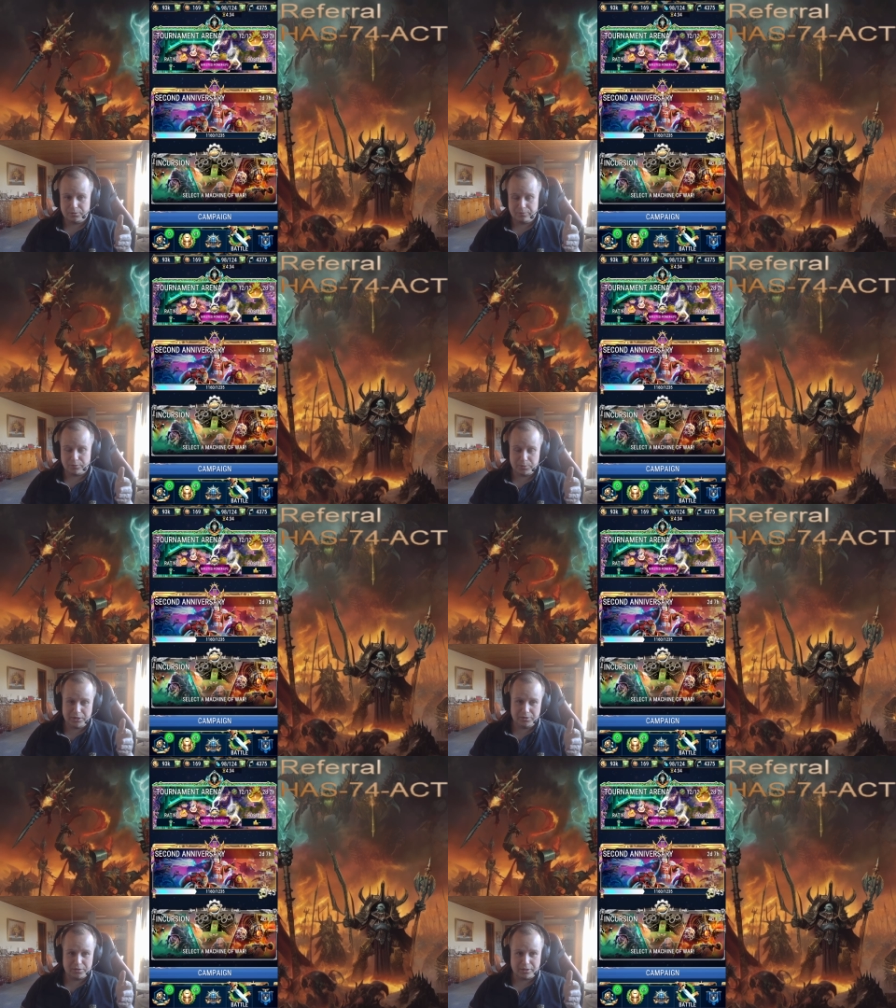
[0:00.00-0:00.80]
for
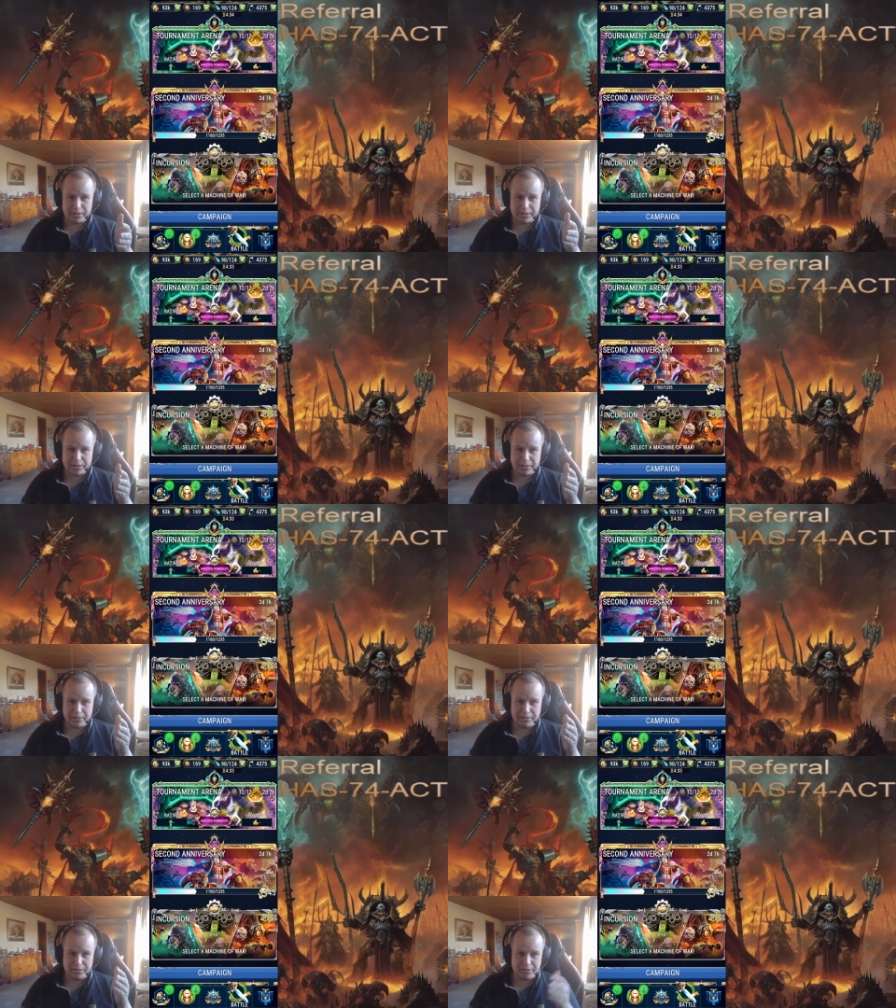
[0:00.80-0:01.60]
me,
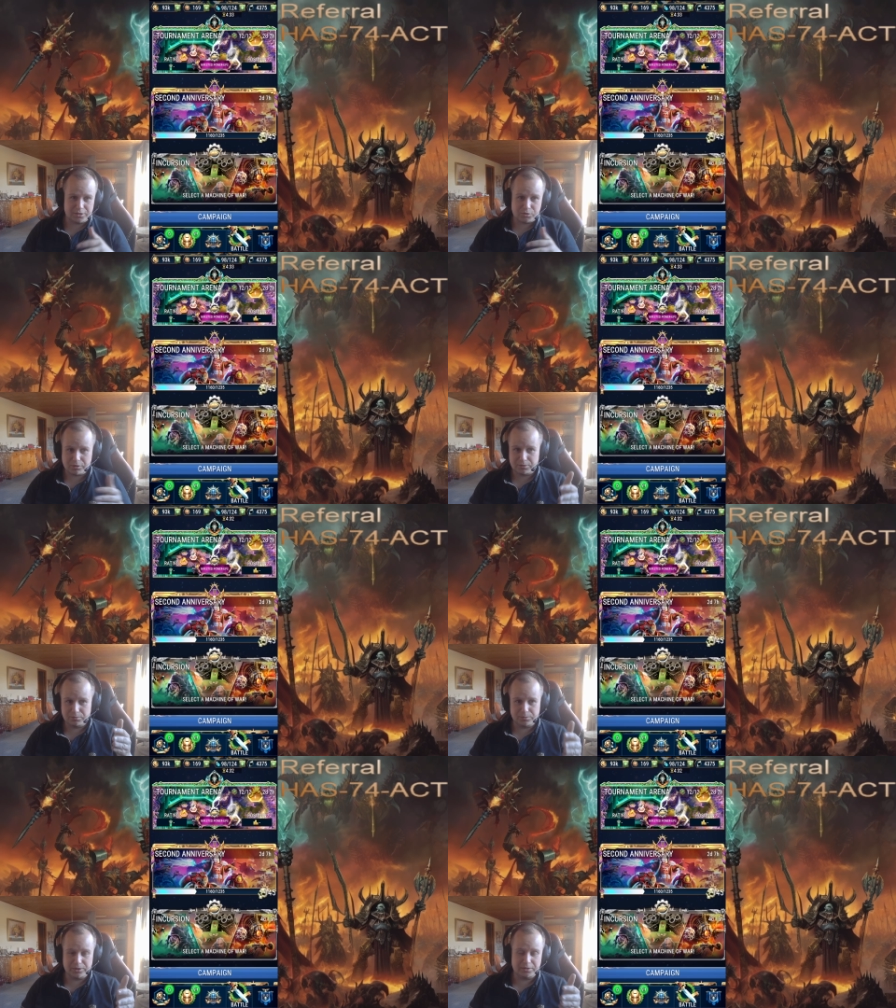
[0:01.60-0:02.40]
I struggle
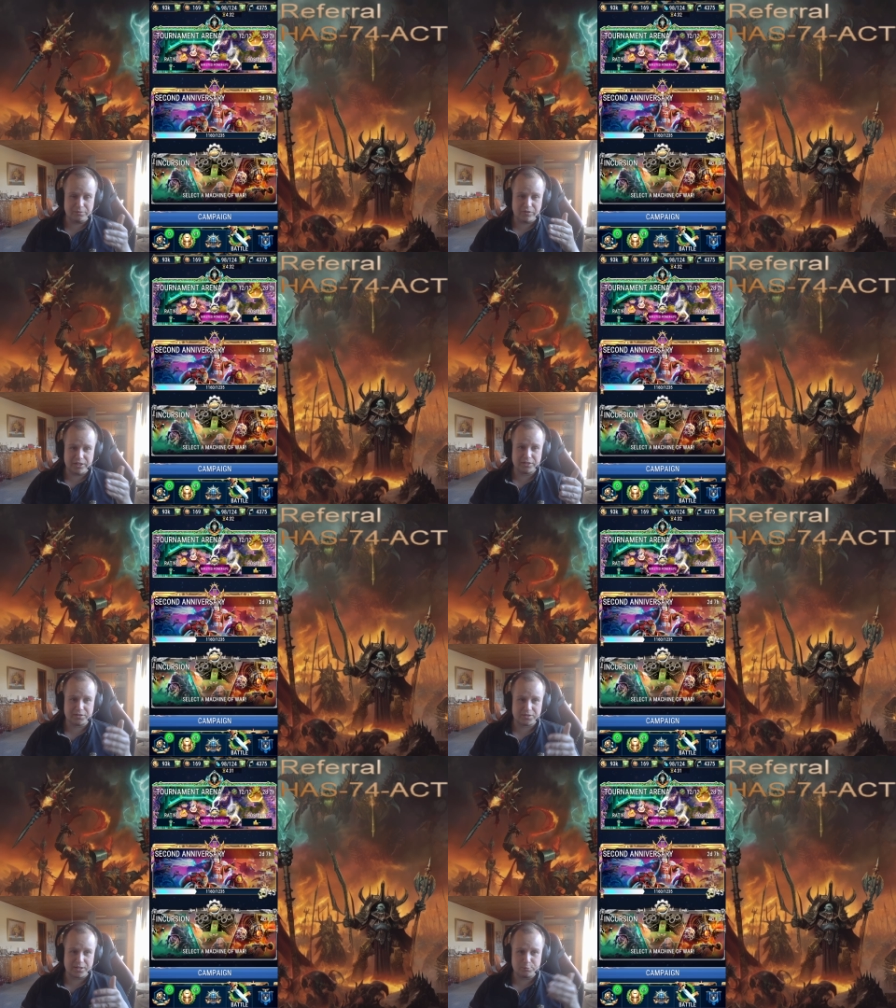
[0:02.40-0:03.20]
with finding the
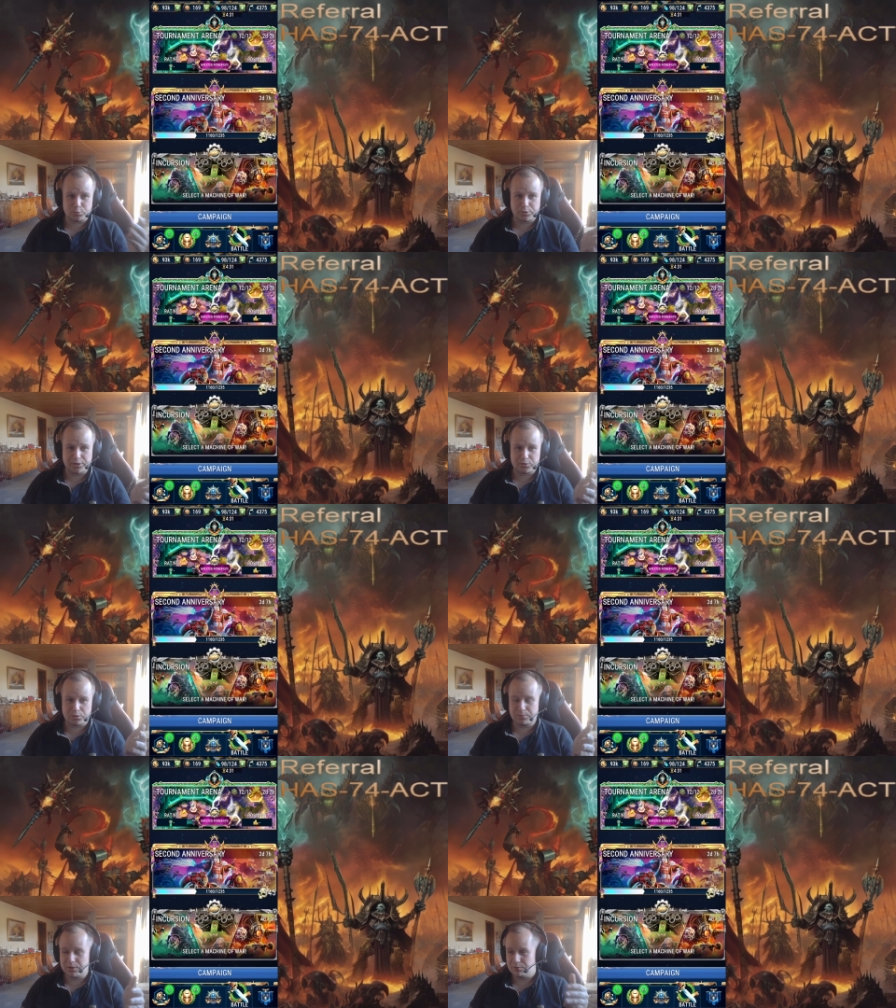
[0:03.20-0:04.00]
time to play
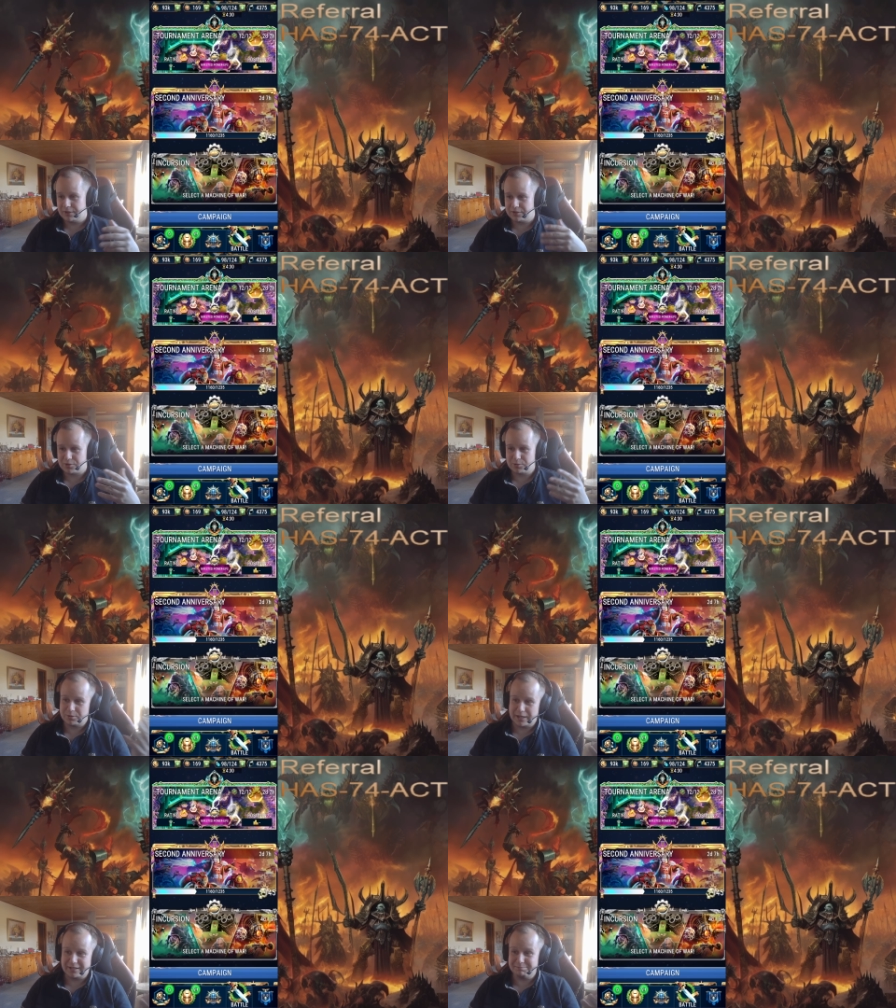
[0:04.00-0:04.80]
Tournament Arena, so
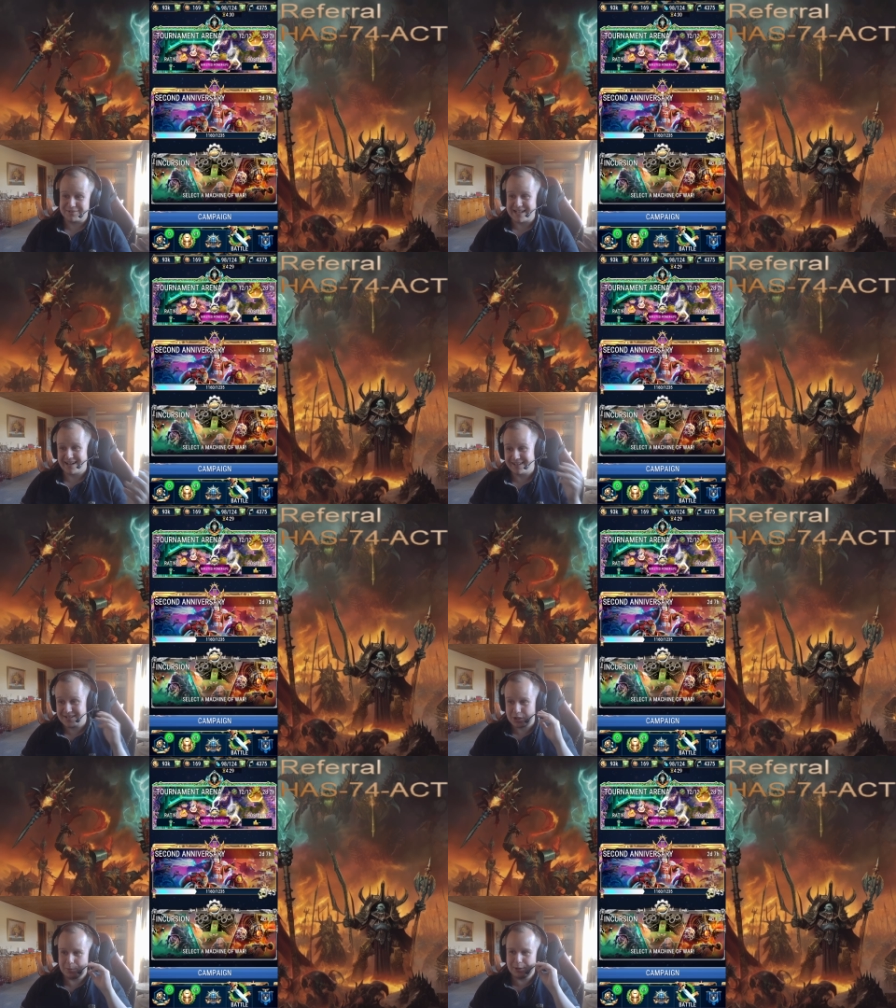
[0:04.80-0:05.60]
I'm sadly
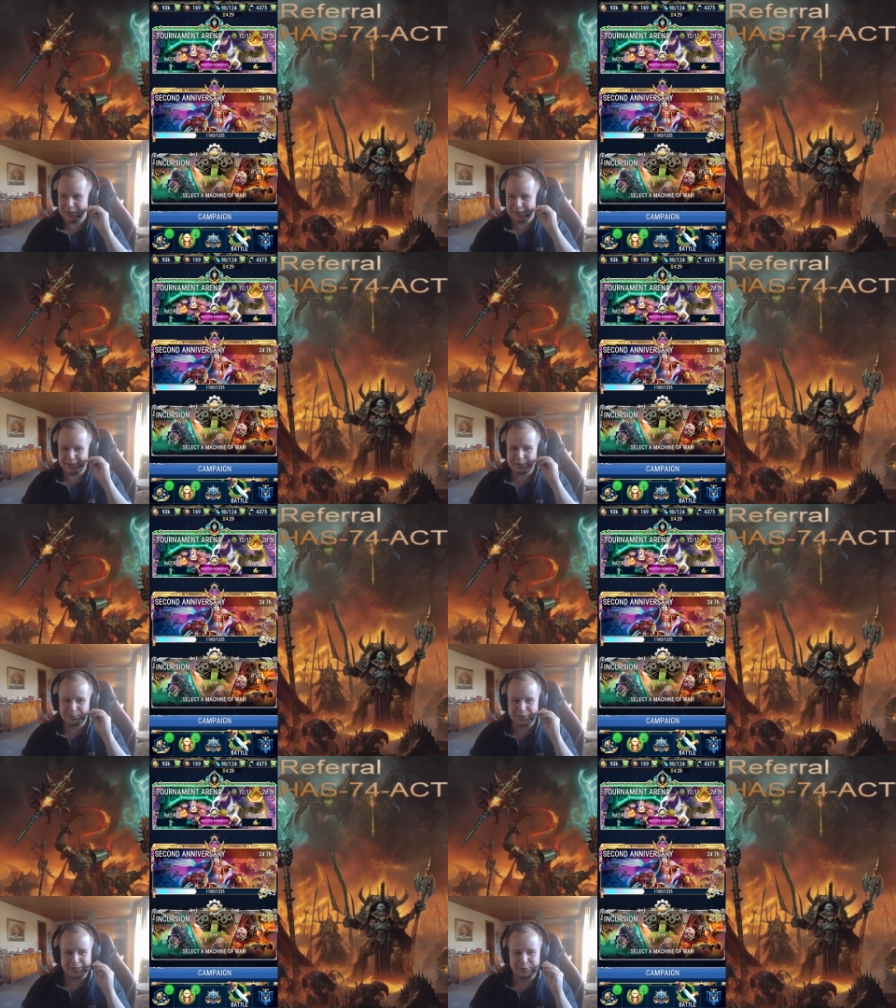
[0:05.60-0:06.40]
skipping it a little
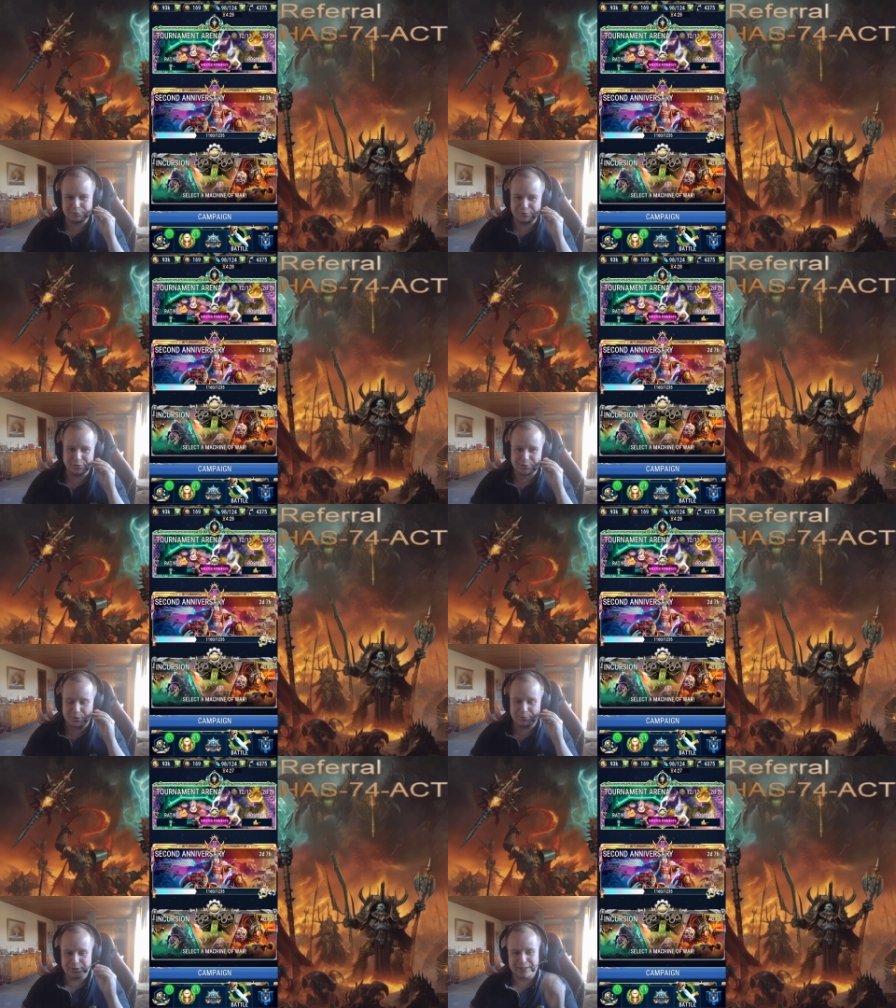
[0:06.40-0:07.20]
bit. I do feel
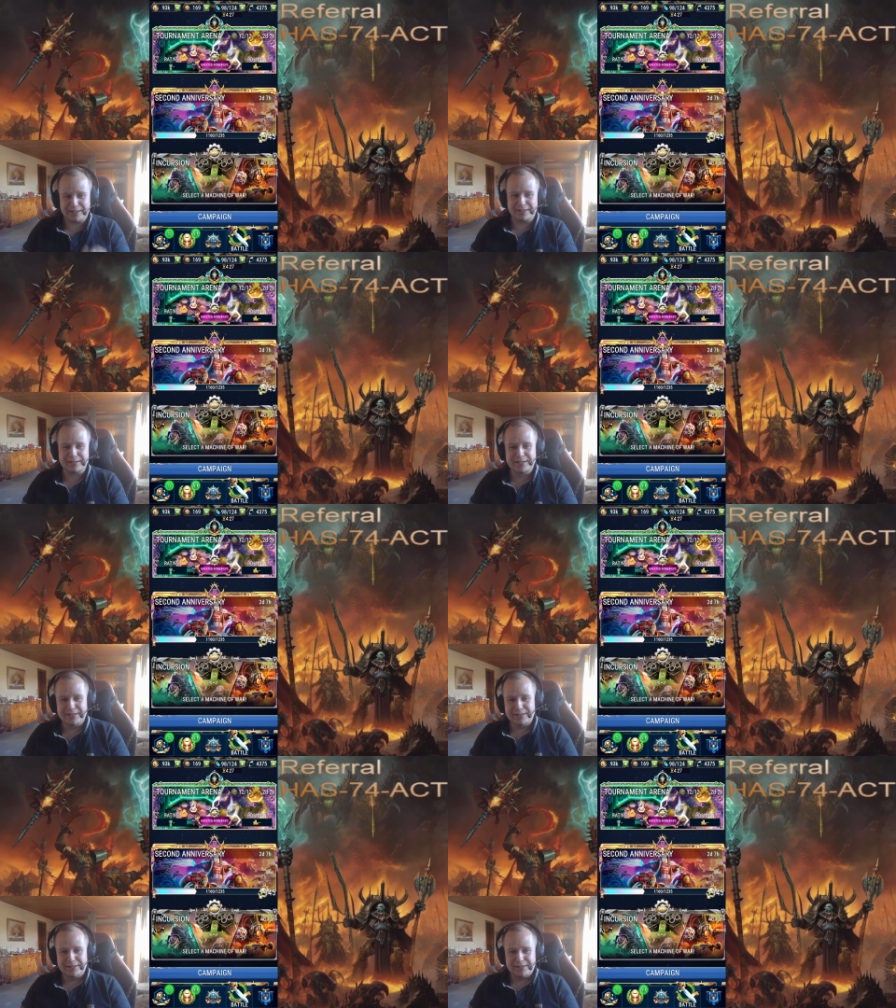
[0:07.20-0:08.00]
sorry and
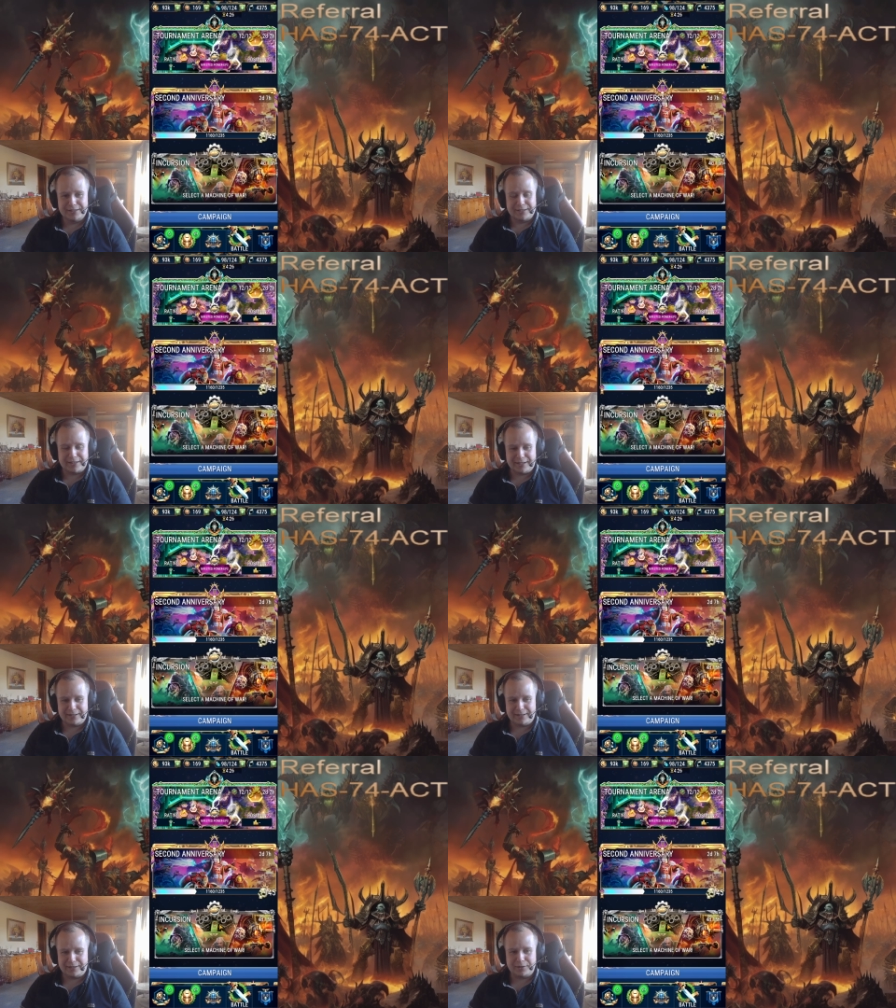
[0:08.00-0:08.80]
kind of
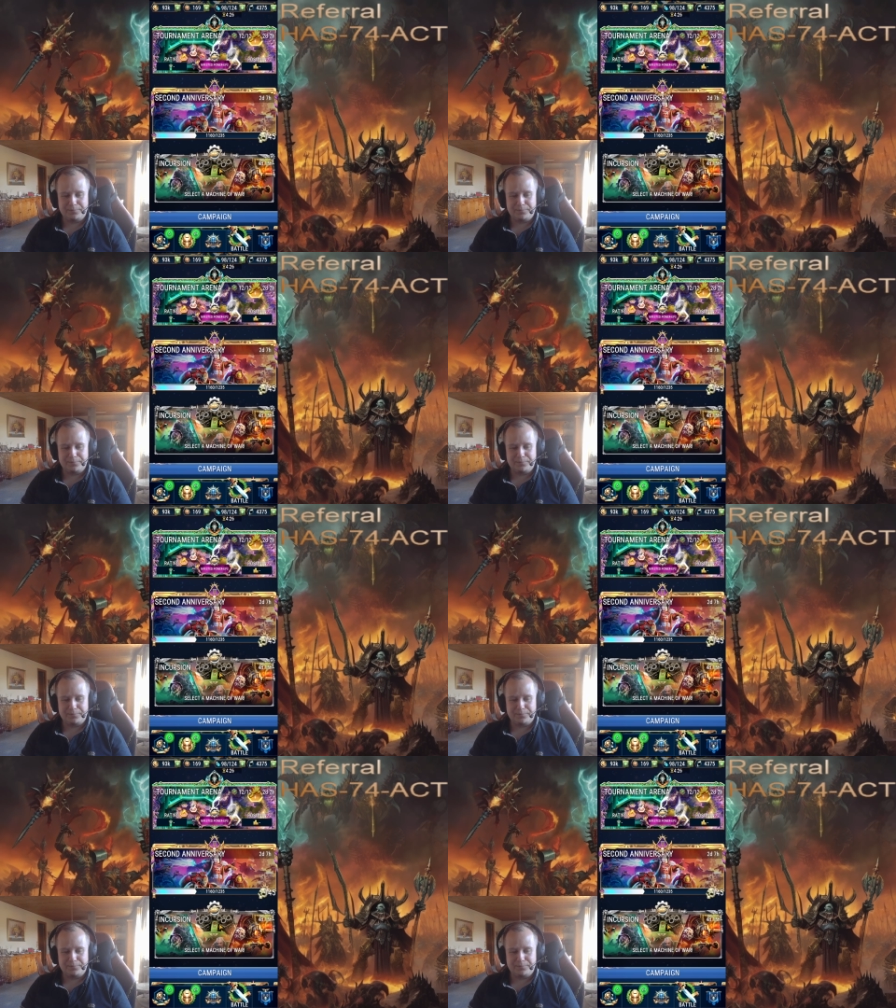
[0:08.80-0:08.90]
like